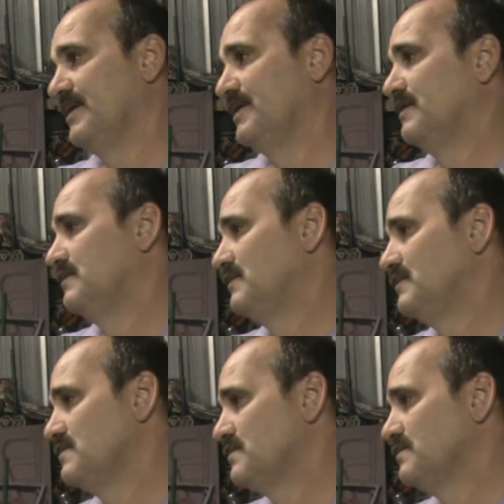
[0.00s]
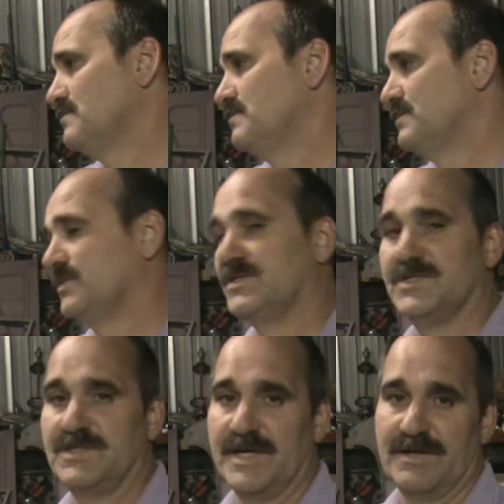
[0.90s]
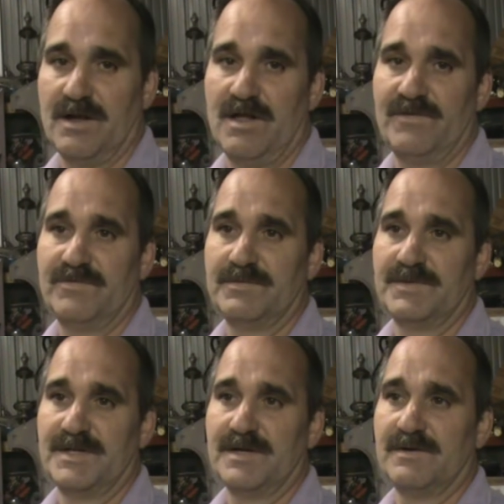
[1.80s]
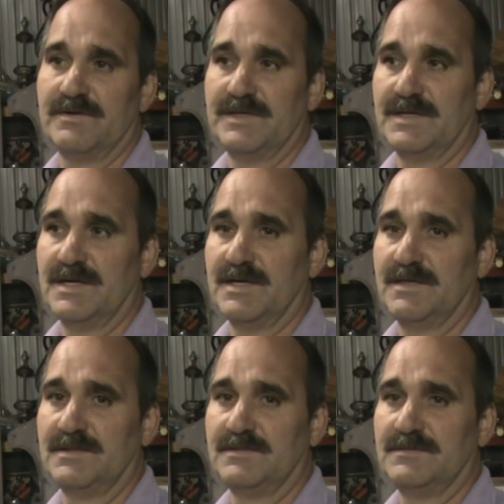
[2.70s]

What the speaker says: know, we should take all of them, you know, and